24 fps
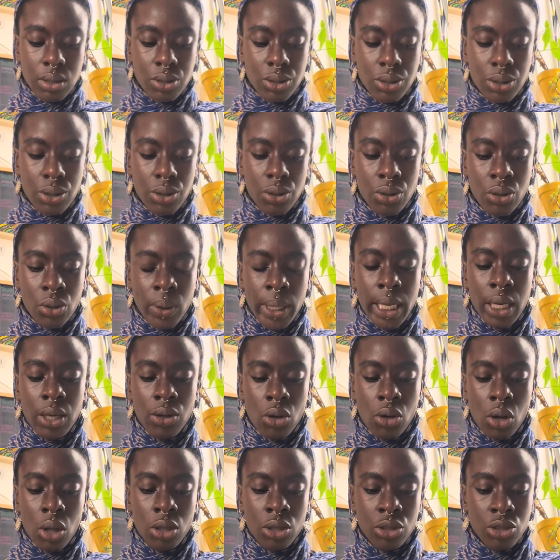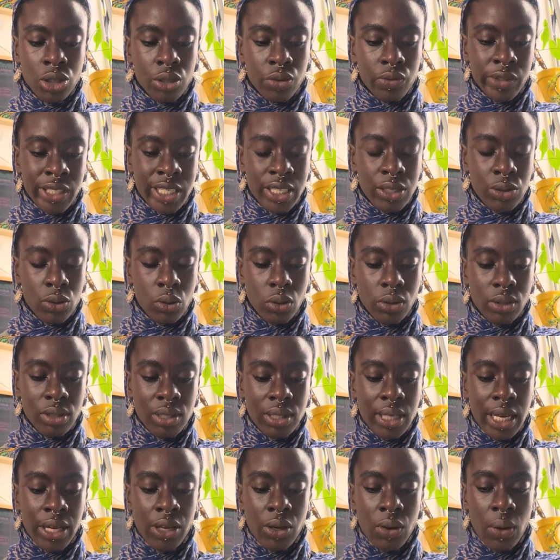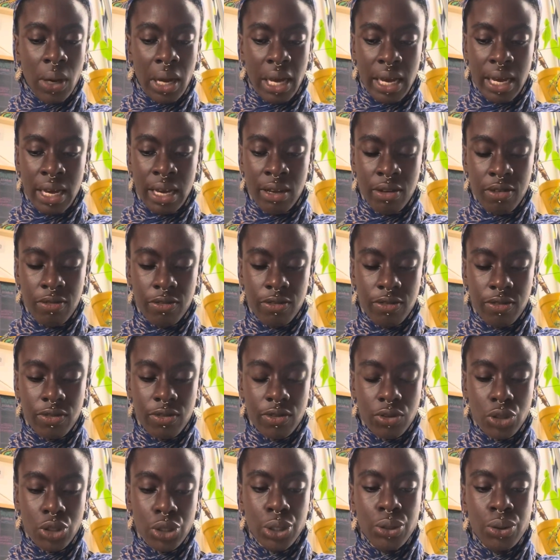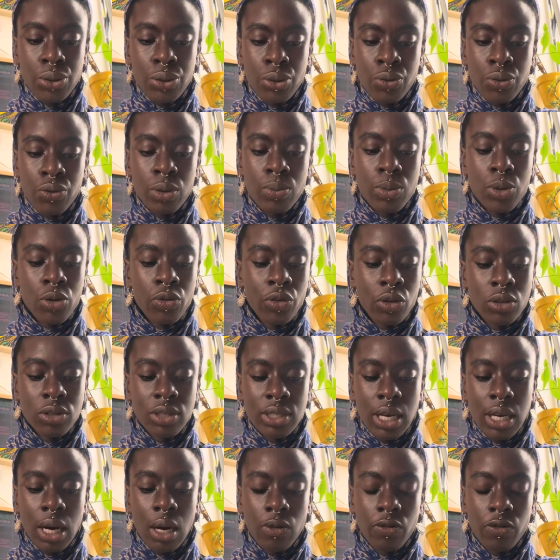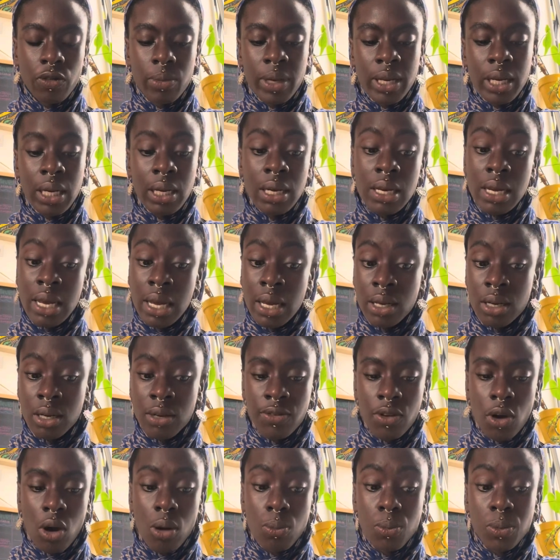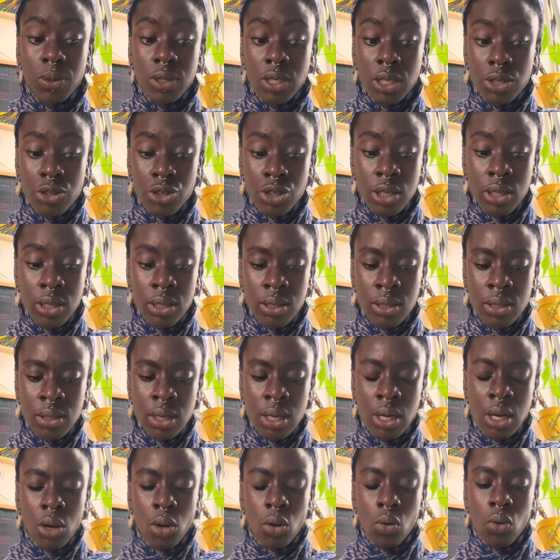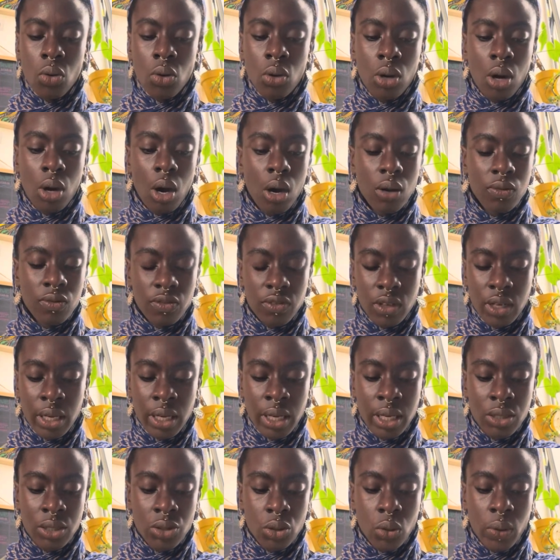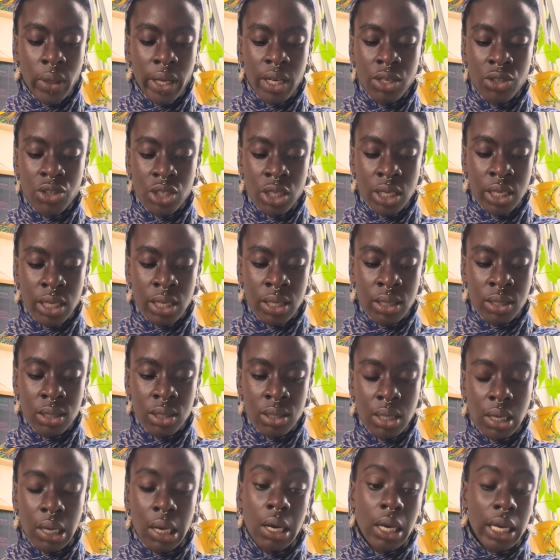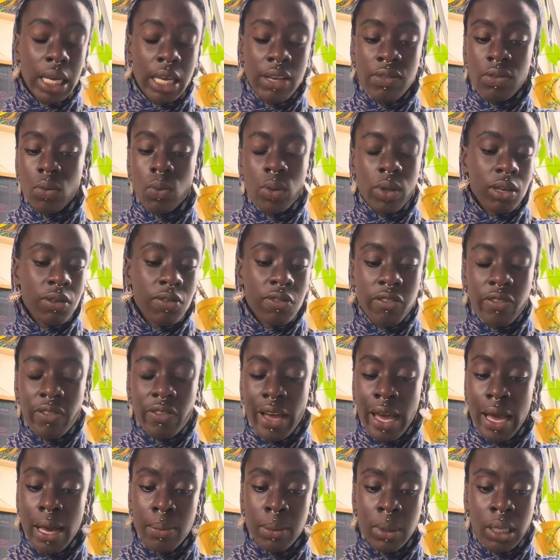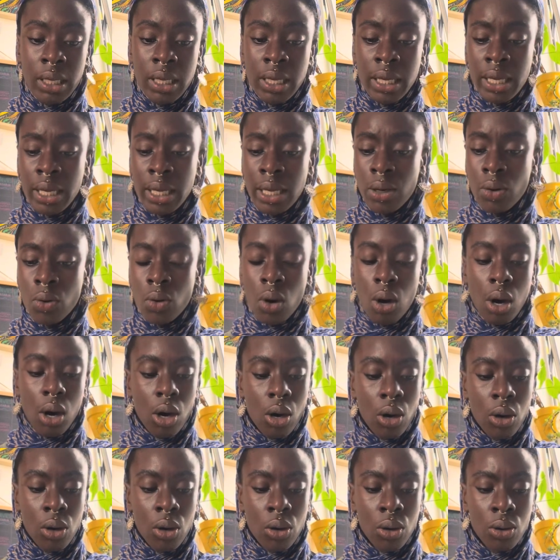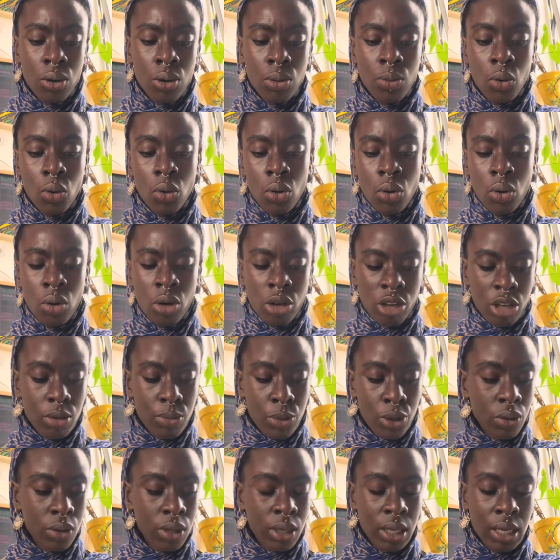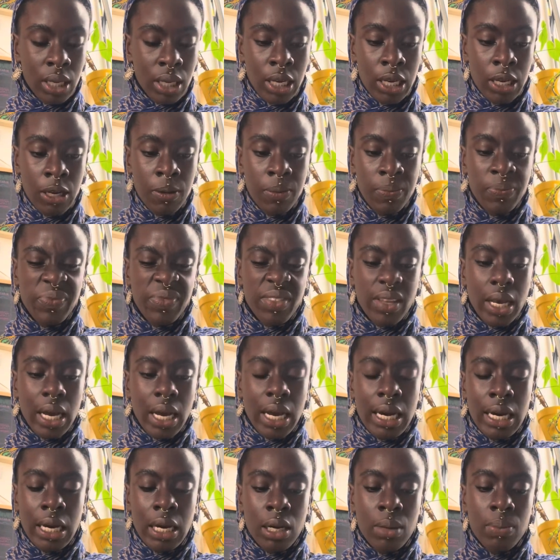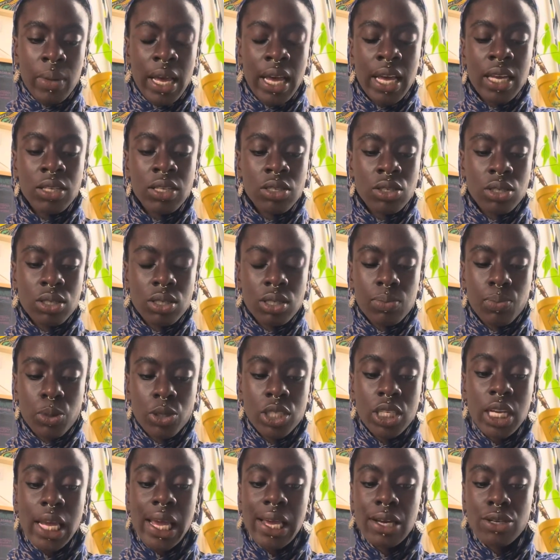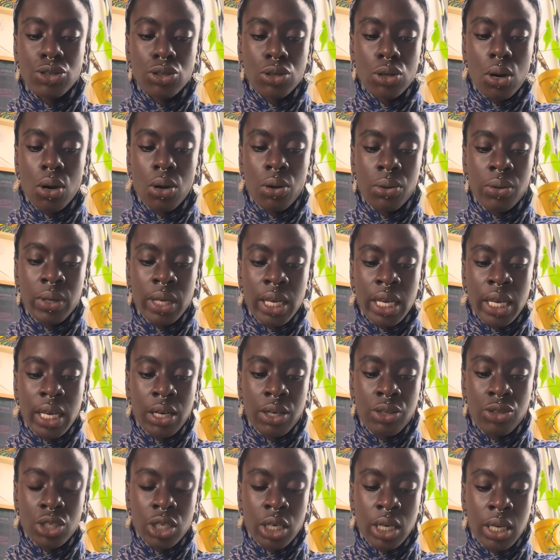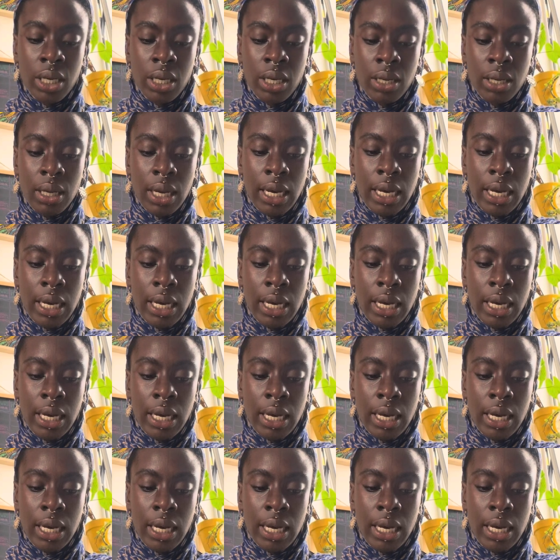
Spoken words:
to acknowledge the resources that you have, to remove yourself from any negative competition or conflict or energies, even within family or home or community, and protect your own energy.